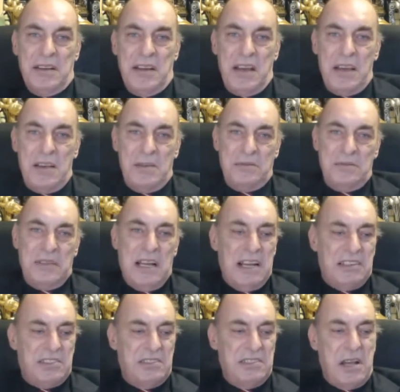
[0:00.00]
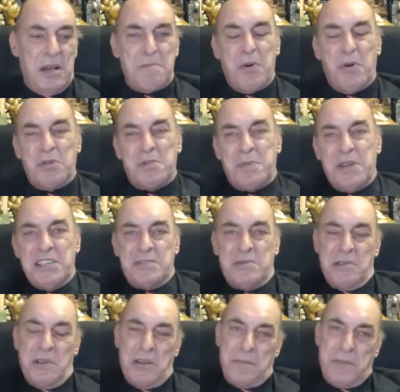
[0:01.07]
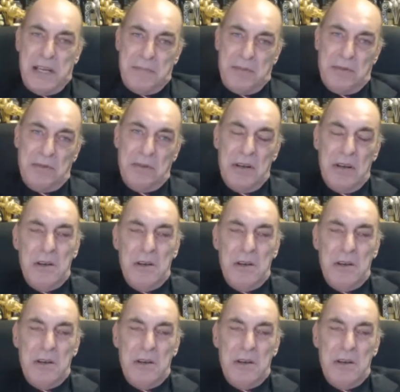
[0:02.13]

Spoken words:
Paul speaks to a lot of people.